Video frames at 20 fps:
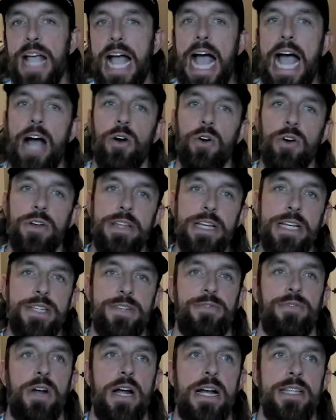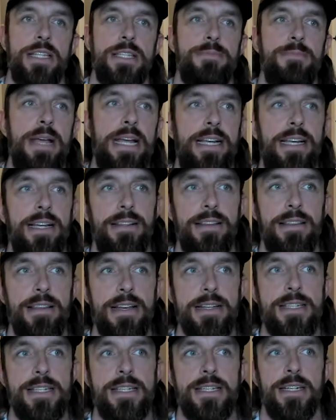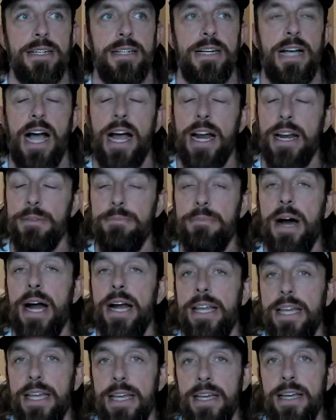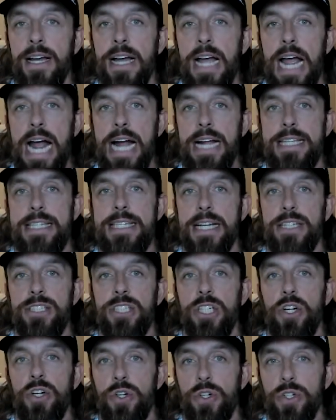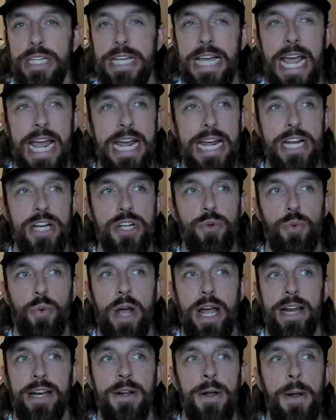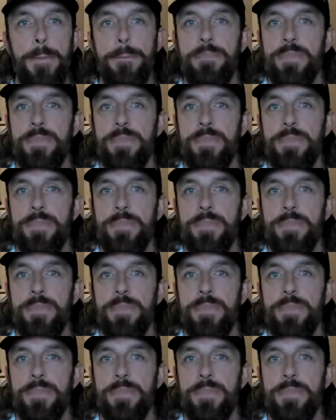how are these friends making this kind of money at such an early age when